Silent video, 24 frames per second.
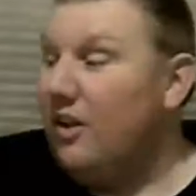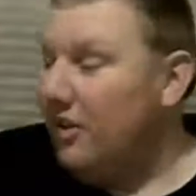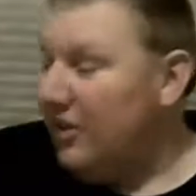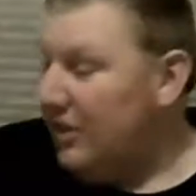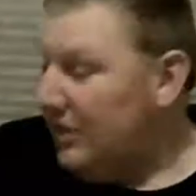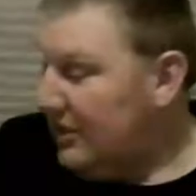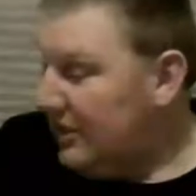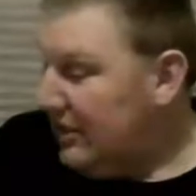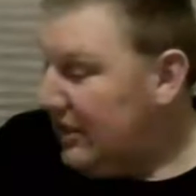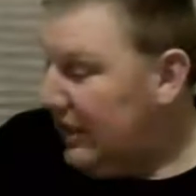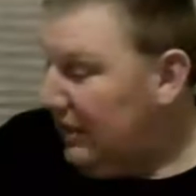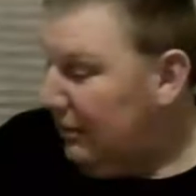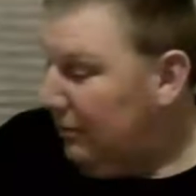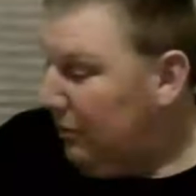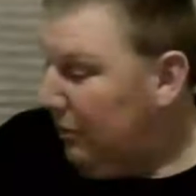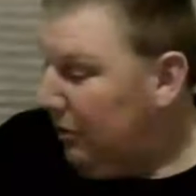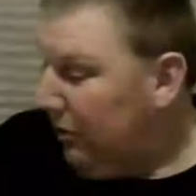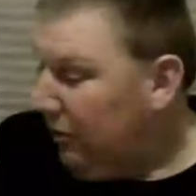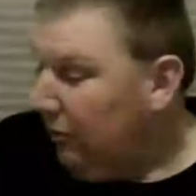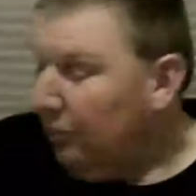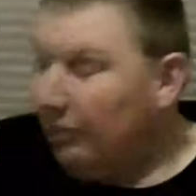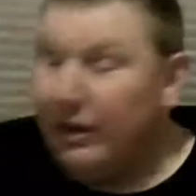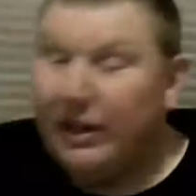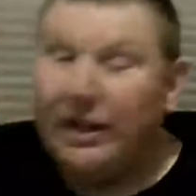the same
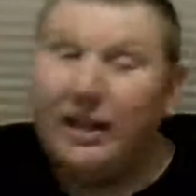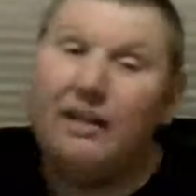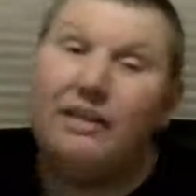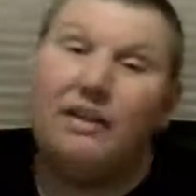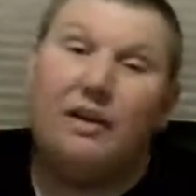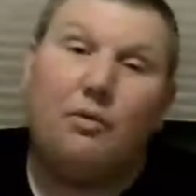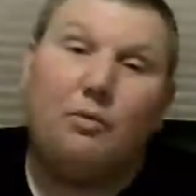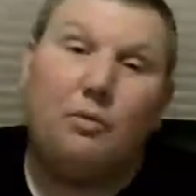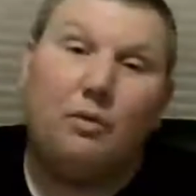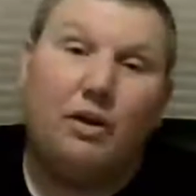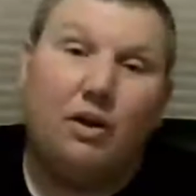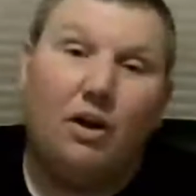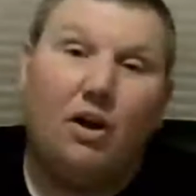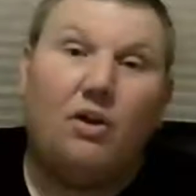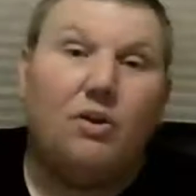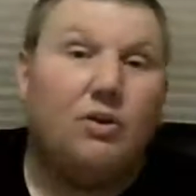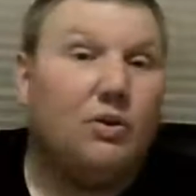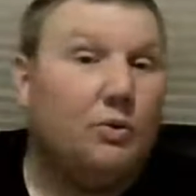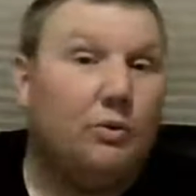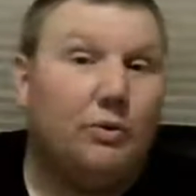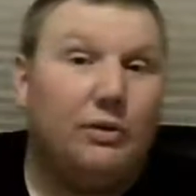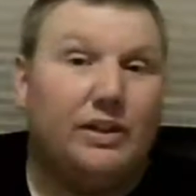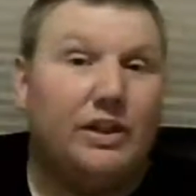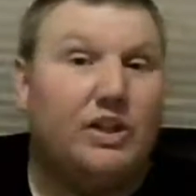three that went on
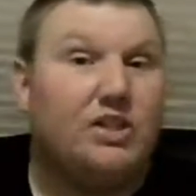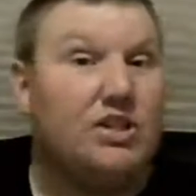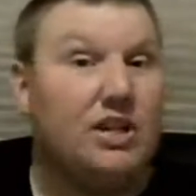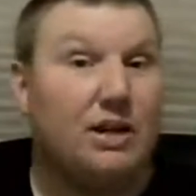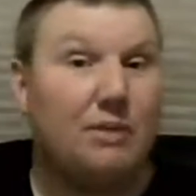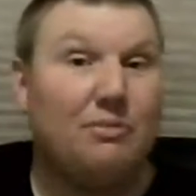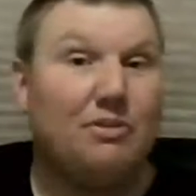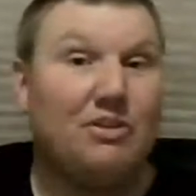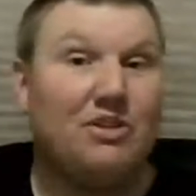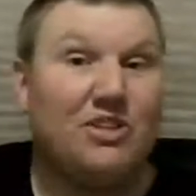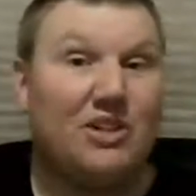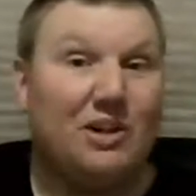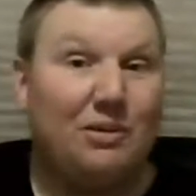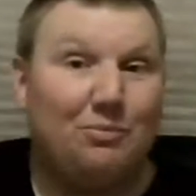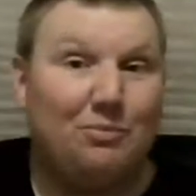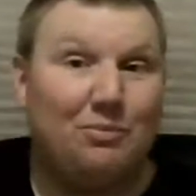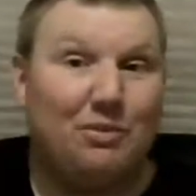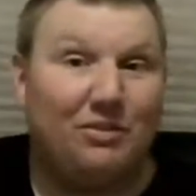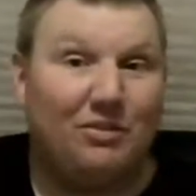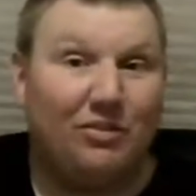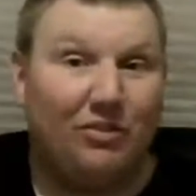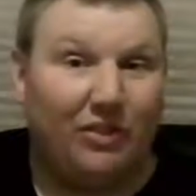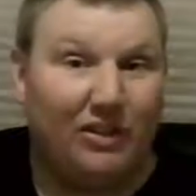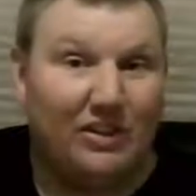to win the championship
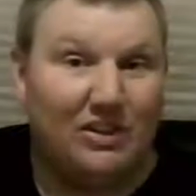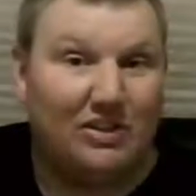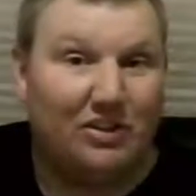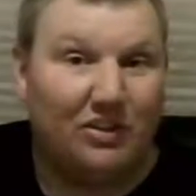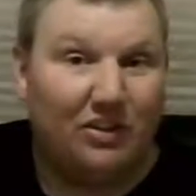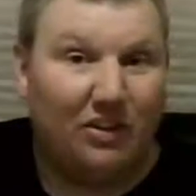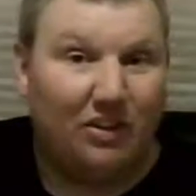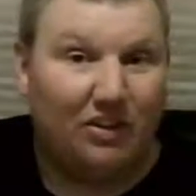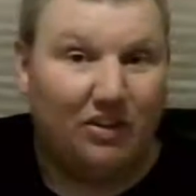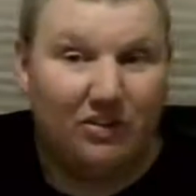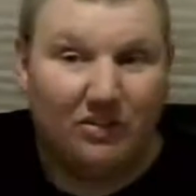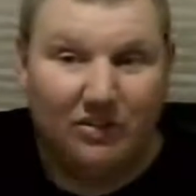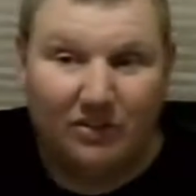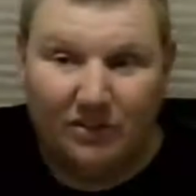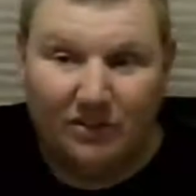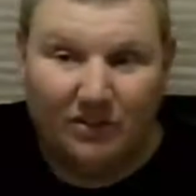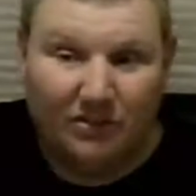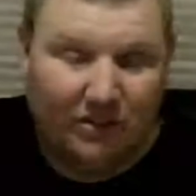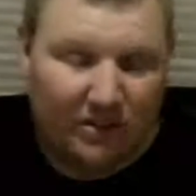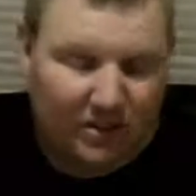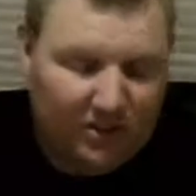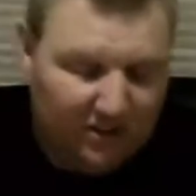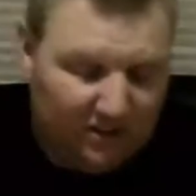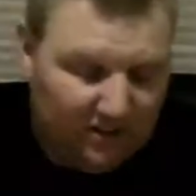for each of their
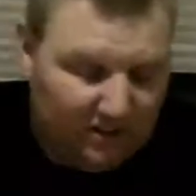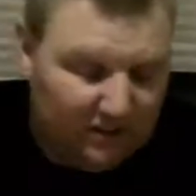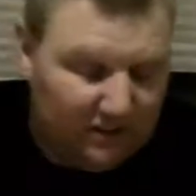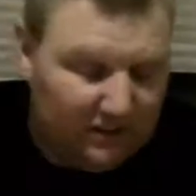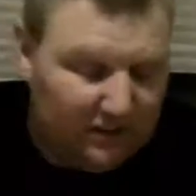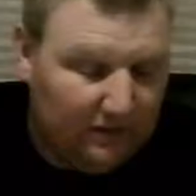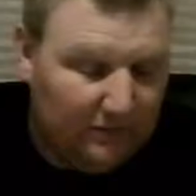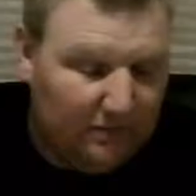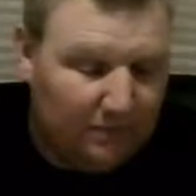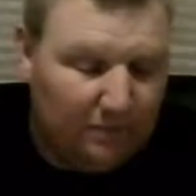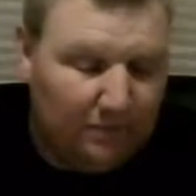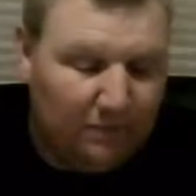divisions.